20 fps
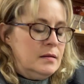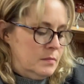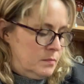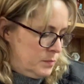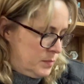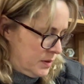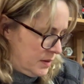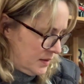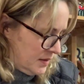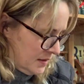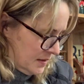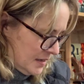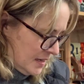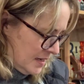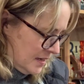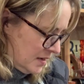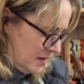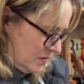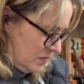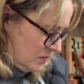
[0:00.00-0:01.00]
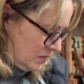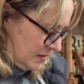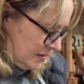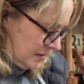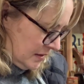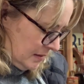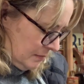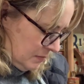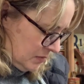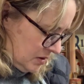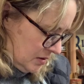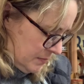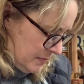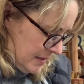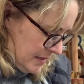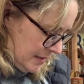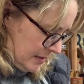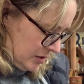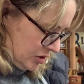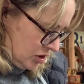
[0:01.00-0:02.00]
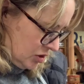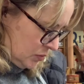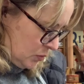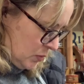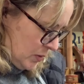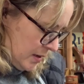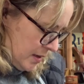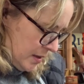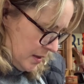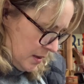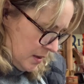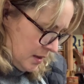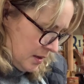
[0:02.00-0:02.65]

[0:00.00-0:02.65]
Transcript: but they don't seem to match with